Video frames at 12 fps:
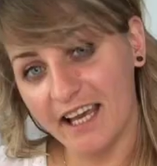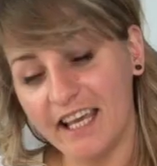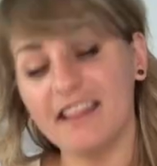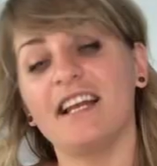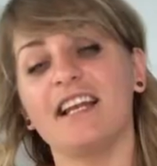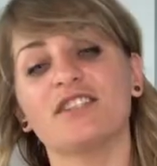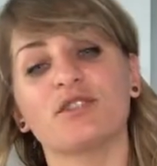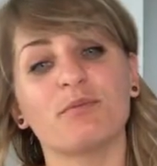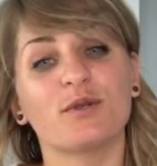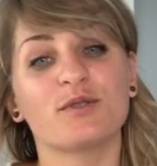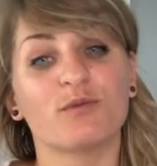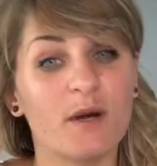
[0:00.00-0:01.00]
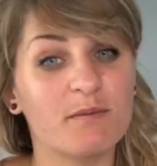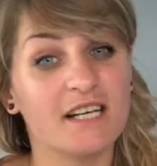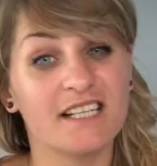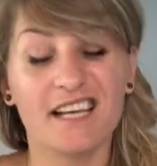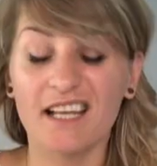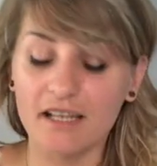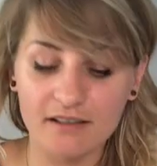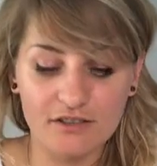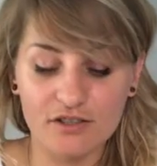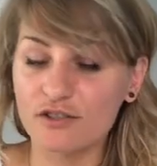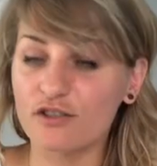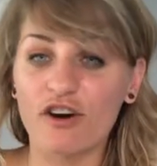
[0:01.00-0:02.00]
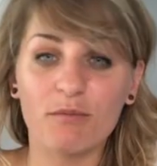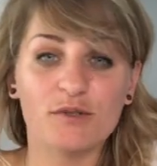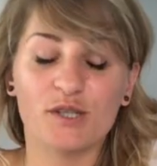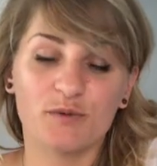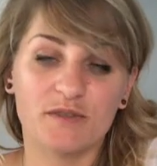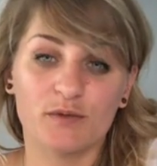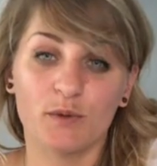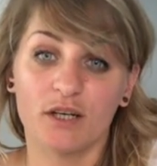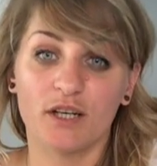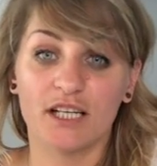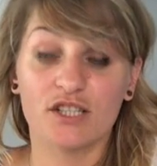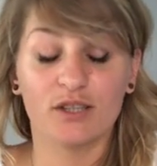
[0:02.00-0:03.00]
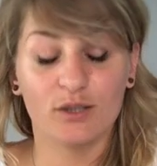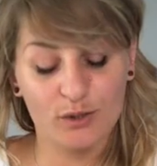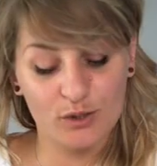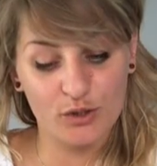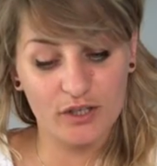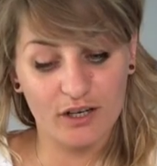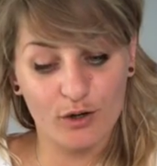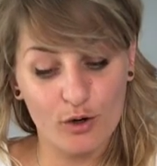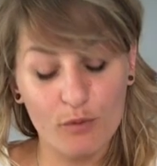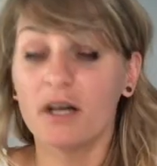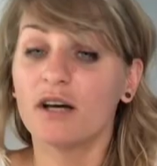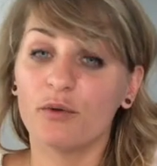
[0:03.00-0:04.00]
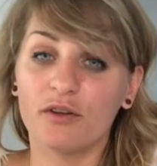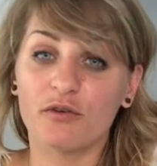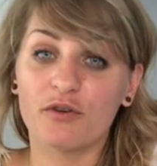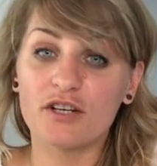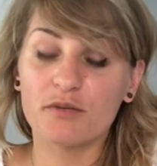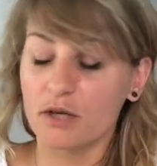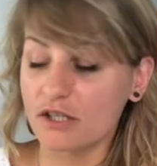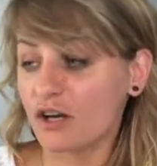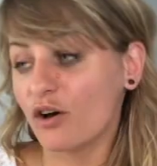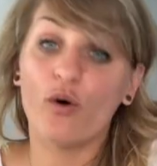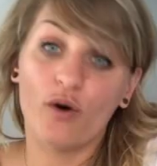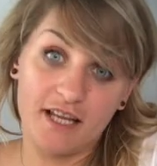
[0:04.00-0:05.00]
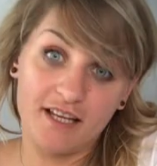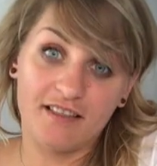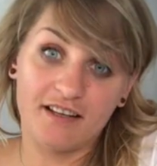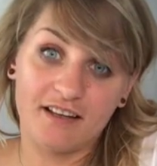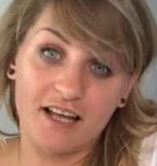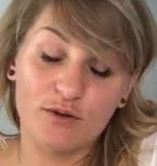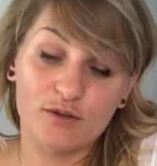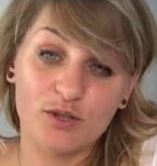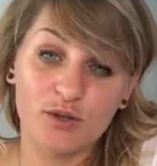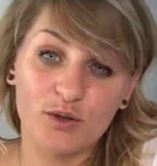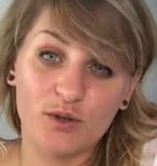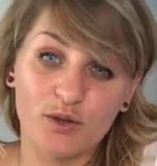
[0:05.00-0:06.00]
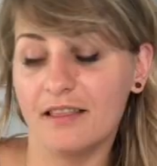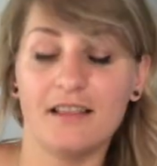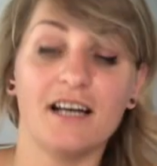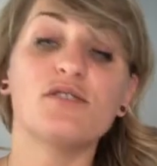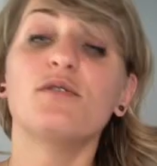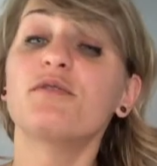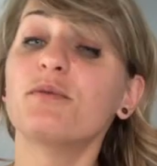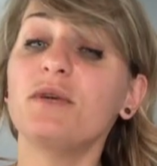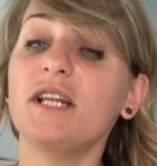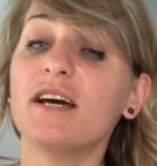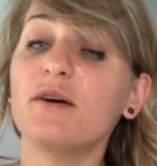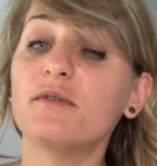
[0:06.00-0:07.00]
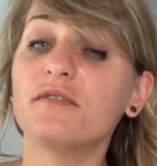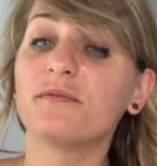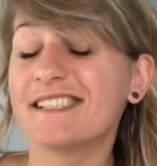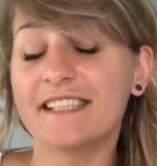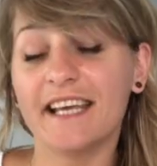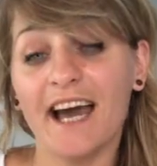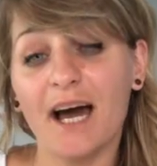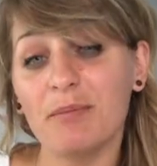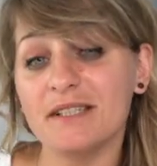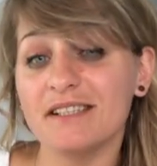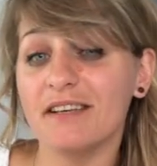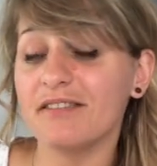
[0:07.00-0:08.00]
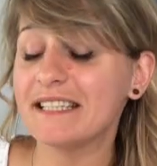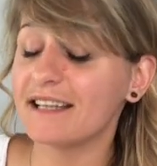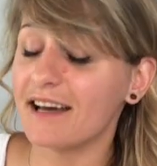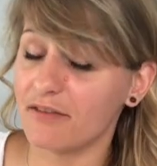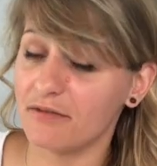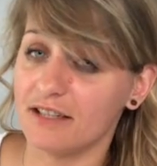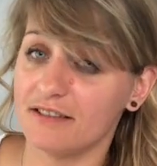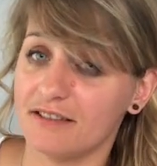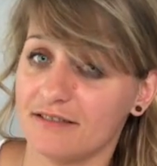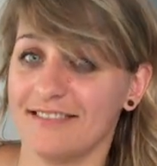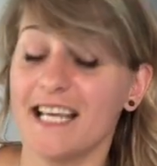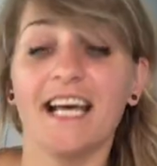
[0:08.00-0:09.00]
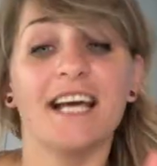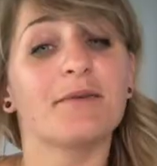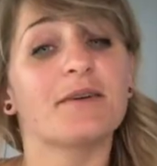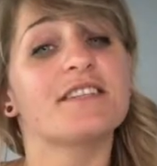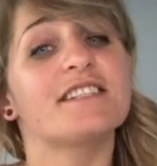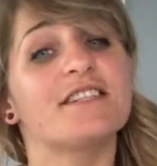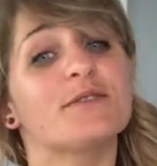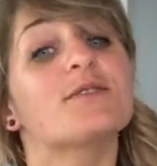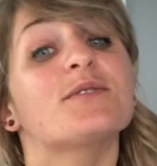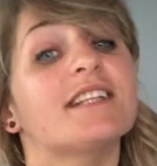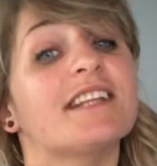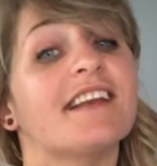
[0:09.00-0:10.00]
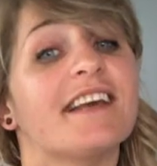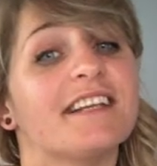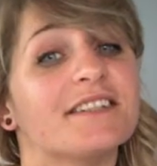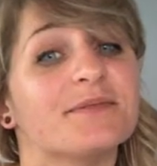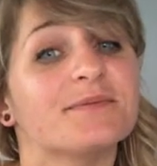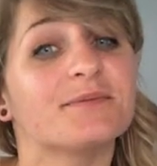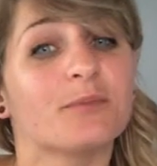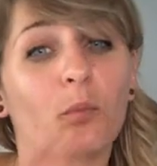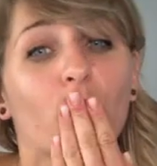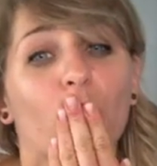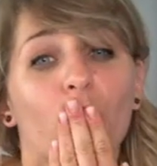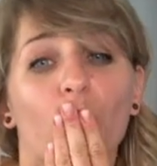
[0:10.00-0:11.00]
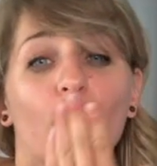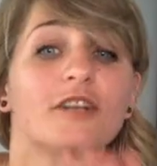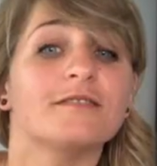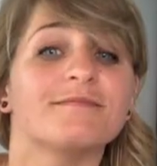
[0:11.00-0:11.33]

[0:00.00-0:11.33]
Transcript: hit the links to Monsoon websites, and just grab yourself a sweet collection to enjoy at home with your French press or anything else you do. That's all from me now. Stay happy, safe and caffeined. And I'm going to see you sooner than later. Mwah.